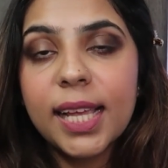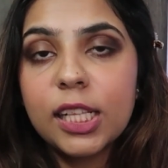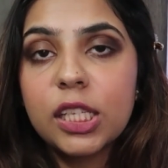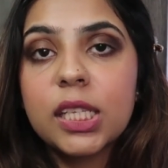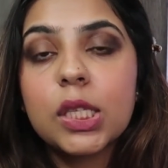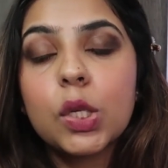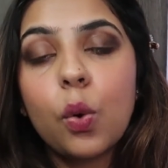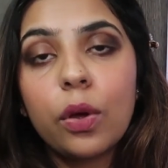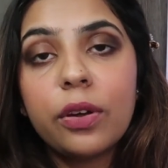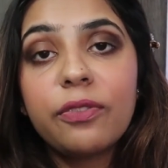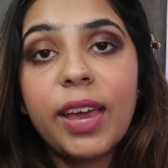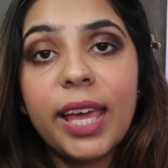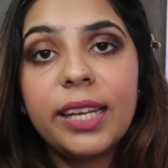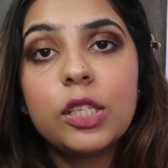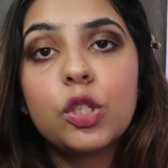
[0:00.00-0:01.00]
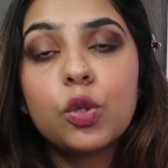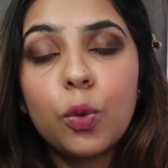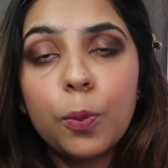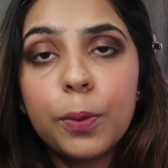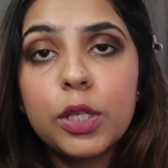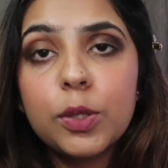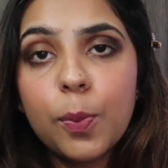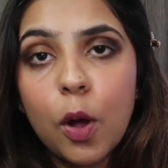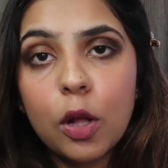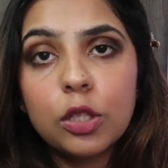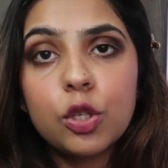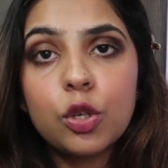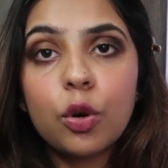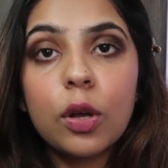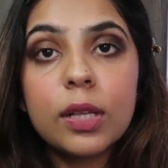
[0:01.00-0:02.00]
I'll just go in very super
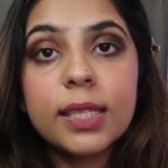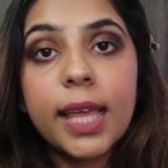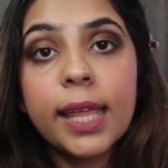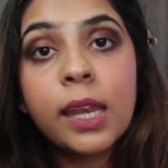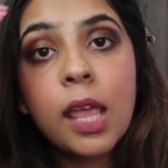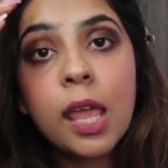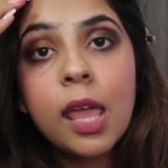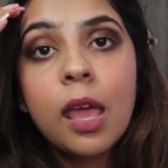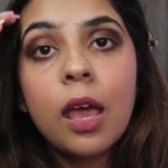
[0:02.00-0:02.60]
small strokes and